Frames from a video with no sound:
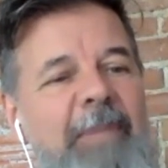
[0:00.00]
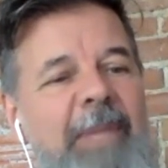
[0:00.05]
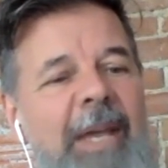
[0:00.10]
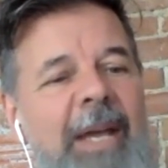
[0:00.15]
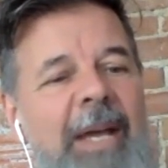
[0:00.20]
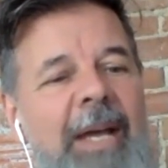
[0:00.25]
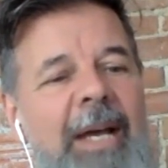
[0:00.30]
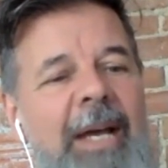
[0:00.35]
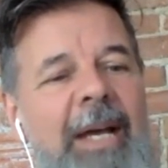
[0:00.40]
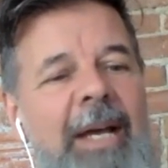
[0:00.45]

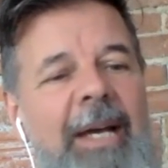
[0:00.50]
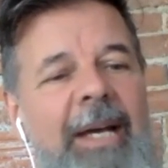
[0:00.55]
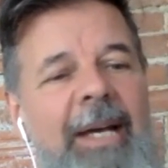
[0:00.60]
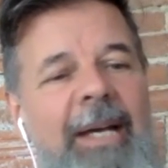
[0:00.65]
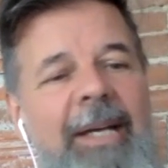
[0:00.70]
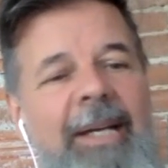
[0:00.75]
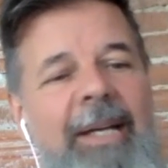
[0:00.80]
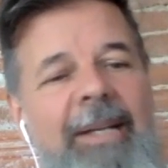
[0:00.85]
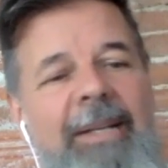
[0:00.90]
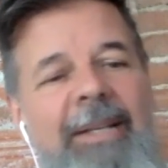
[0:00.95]

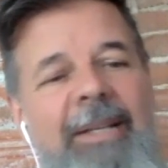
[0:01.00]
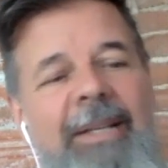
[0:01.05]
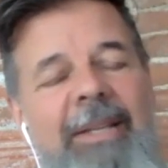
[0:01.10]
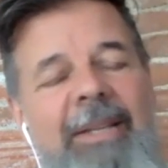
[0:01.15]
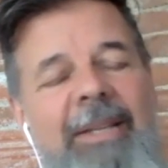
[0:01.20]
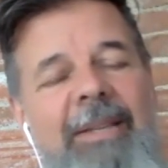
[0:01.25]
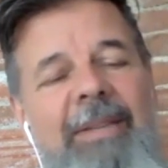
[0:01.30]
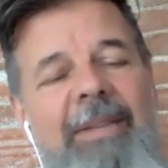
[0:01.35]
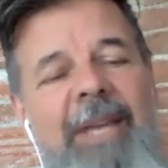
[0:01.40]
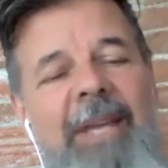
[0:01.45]
uh,
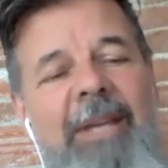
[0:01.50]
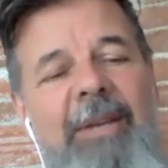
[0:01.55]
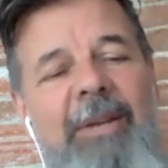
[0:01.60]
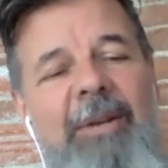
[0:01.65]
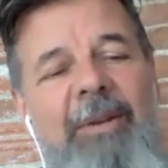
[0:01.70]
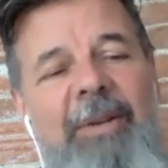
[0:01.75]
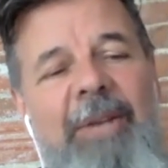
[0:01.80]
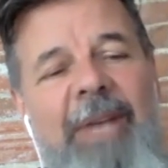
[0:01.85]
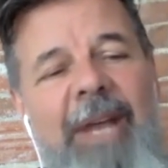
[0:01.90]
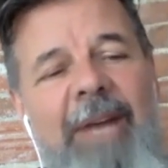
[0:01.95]
that
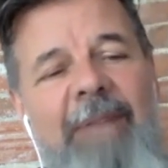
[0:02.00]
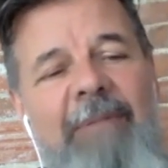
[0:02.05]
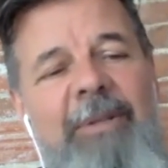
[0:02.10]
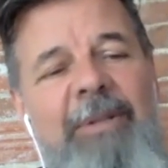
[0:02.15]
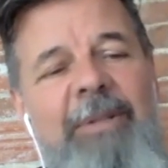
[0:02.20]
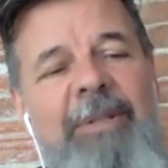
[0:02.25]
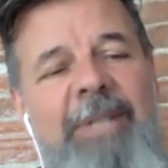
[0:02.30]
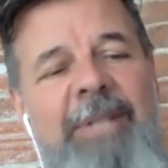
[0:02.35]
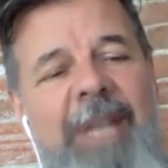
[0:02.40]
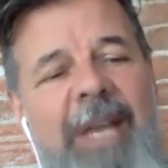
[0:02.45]
you'll
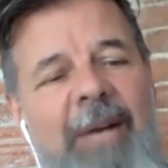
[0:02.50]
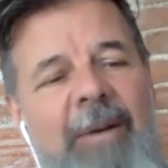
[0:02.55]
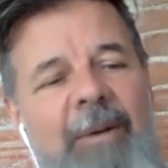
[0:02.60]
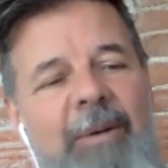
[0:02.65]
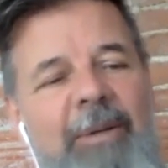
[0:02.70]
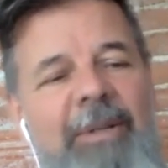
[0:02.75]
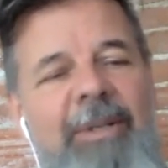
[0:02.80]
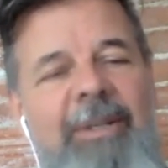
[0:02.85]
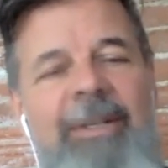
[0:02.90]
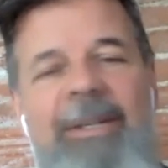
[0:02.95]
never
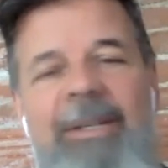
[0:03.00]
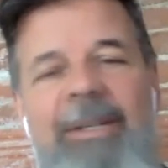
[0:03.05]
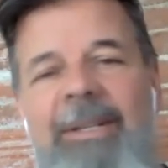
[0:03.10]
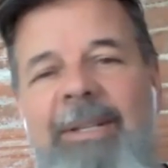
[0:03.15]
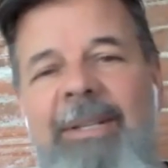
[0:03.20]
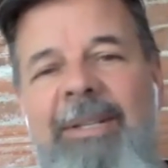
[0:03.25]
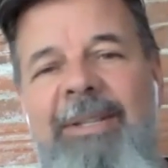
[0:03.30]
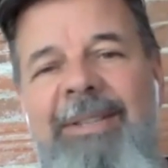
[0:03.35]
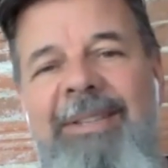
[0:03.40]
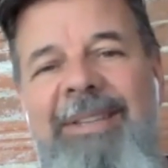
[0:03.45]
doubt
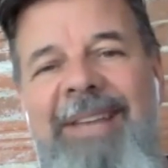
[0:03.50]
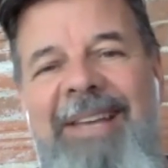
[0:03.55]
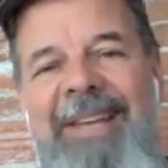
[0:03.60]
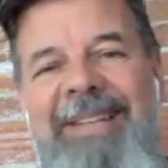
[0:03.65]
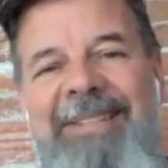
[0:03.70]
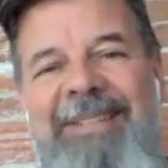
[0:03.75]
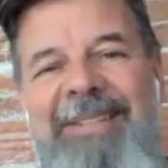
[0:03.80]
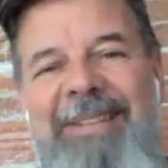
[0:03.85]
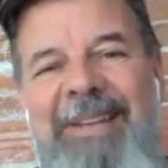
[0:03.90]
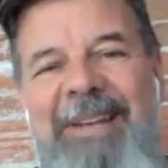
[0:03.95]
that
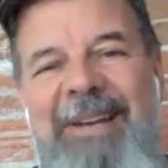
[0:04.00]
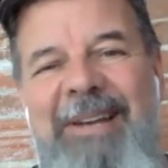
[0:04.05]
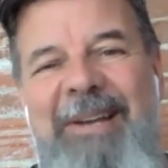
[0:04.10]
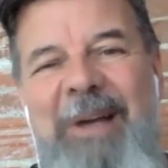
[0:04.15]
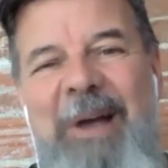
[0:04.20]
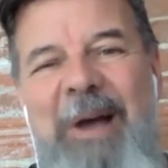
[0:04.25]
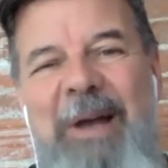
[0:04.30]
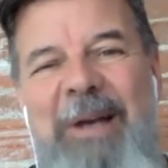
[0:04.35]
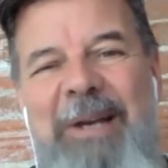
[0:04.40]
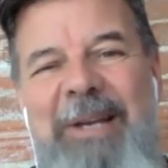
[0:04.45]
uh,
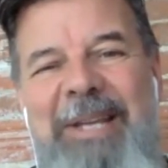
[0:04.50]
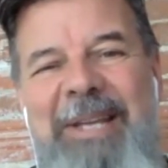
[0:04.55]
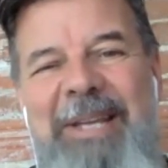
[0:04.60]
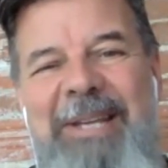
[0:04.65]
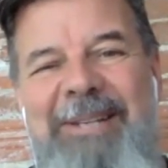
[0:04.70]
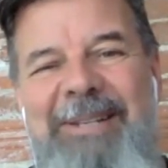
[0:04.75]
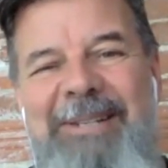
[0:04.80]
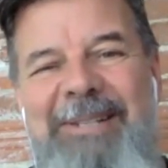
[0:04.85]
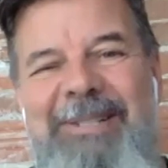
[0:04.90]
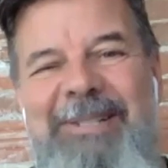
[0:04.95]
god
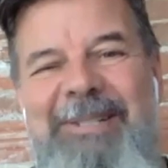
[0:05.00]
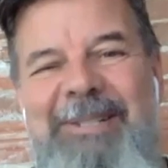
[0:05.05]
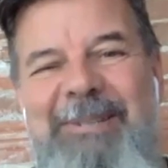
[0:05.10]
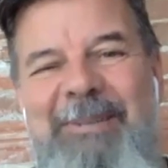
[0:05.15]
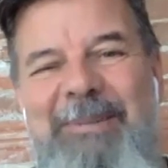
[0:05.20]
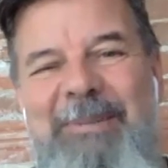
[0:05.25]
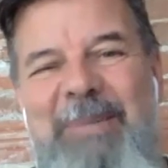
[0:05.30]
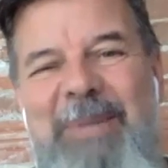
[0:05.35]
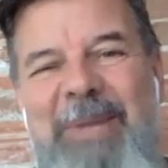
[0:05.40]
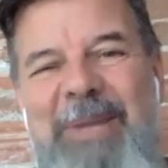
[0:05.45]
heals
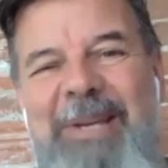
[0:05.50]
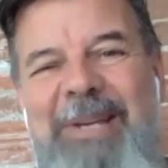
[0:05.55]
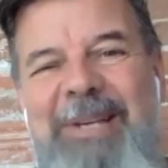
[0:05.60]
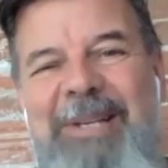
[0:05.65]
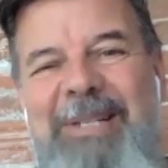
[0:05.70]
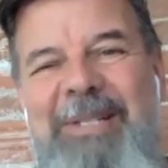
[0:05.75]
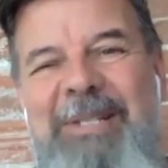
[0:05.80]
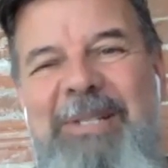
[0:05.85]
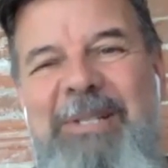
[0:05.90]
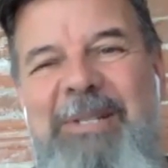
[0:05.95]

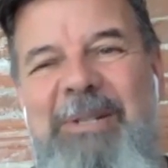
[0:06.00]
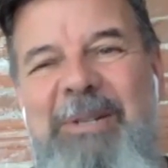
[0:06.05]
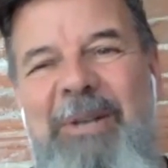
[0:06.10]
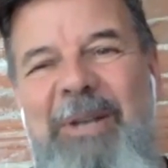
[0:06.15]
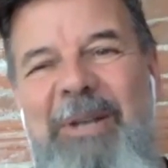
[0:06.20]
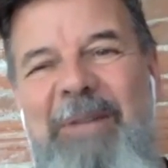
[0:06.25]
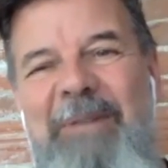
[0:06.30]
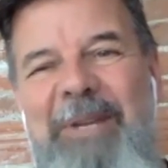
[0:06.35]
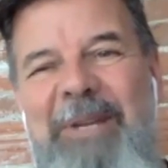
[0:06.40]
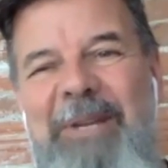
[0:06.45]
because you're
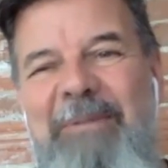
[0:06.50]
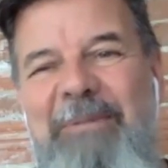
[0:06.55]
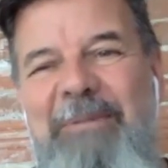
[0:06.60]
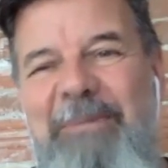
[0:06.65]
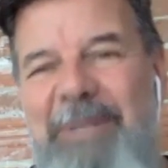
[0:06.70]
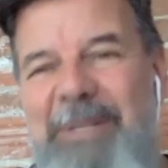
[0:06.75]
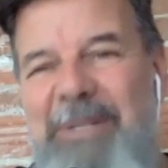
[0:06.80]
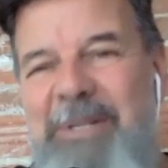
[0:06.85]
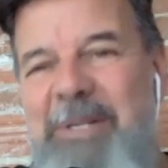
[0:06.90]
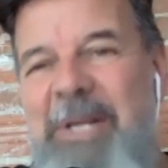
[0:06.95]
living it
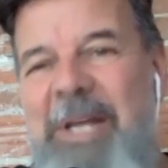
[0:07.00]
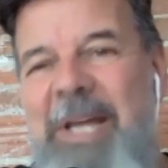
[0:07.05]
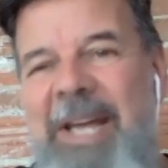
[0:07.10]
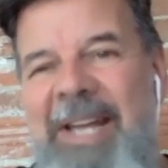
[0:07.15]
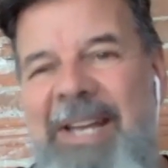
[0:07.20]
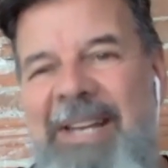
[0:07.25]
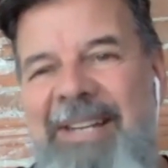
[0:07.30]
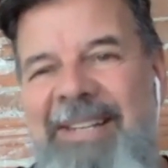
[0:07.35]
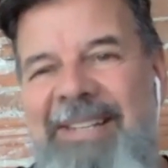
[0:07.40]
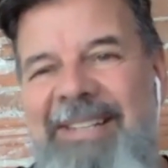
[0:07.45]

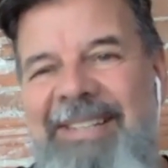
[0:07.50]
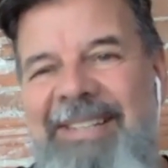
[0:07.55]
firsthand